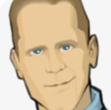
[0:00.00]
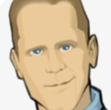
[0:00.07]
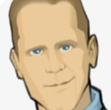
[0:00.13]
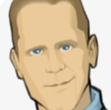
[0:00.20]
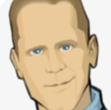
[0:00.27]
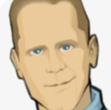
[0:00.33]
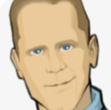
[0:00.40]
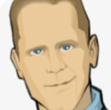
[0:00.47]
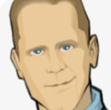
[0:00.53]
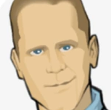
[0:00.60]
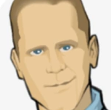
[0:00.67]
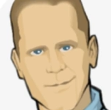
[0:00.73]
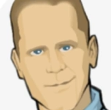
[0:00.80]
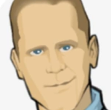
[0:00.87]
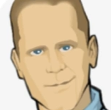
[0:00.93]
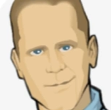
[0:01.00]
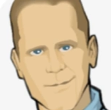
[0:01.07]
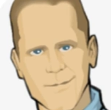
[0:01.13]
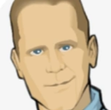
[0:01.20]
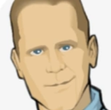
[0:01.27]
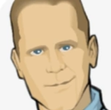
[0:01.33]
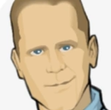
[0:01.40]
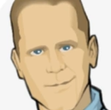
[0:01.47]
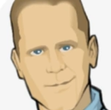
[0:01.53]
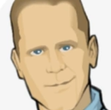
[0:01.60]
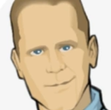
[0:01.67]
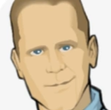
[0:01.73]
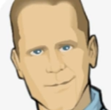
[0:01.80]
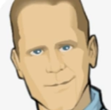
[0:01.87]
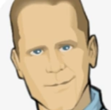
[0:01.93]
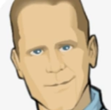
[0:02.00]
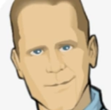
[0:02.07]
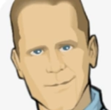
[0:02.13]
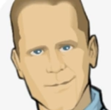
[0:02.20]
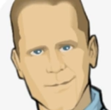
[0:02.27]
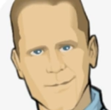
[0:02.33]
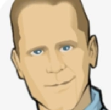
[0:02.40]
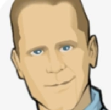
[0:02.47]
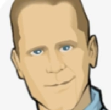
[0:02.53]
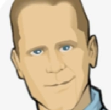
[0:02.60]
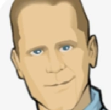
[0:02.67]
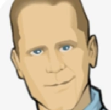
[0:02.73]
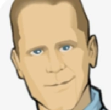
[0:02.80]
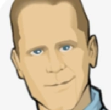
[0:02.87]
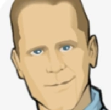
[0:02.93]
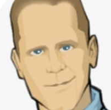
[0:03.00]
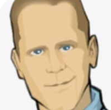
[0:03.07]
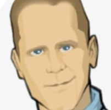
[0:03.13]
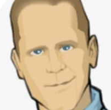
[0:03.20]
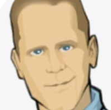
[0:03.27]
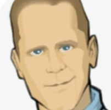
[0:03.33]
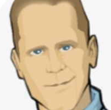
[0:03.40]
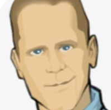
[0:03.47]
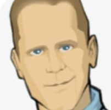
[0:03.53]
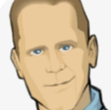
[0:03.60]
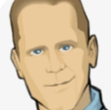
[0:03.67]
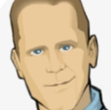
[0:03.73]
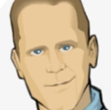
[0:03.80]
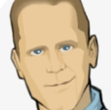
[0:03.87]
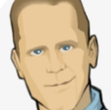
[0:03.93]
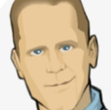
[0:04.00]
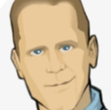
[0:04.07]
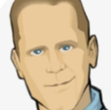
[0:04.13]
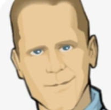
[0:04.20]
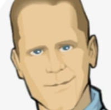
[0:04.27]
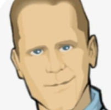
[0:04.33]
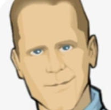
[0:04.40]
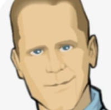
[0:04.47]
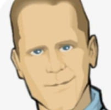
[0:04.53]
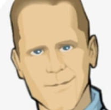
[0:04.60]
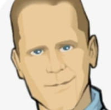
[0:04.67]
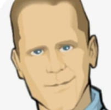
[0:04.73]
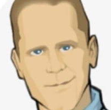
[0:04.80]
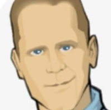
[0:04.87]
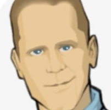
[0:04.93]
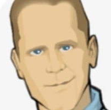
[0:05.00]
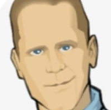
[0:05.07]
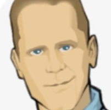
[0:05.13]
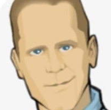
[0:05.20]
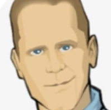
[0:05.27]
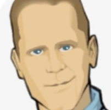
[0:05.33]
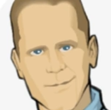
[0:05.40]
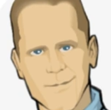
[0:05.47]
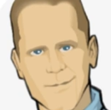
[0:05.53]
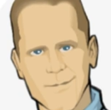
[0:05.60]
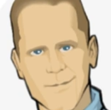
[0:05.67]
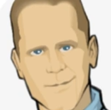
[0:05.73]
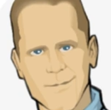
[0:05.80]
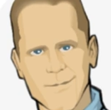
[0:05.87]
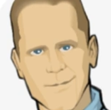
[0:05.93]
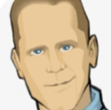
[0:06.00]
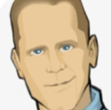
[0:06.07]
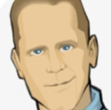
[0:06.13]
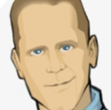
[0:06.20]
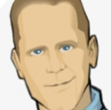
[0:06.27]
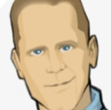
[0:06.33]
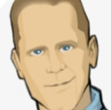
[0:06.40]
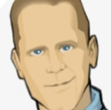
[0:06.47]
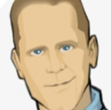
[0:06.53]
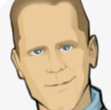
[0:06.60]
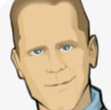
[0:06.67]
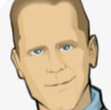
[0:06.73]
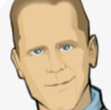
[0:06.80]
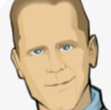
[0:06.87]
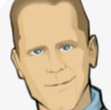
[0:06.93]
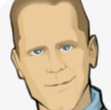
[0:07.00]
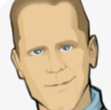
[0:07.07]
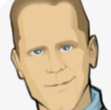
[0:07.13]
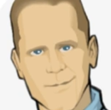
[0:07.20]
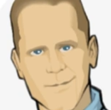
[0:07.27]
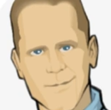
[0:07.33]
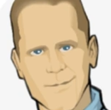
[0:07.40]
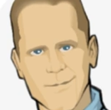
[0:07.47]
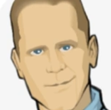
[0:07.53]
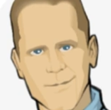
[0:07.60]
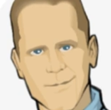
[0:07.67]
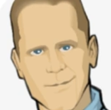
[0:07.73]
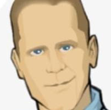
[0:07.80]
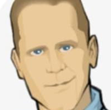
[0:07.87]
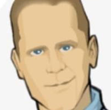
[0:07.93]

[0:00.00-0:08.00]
This is a still picture; no speech is visible.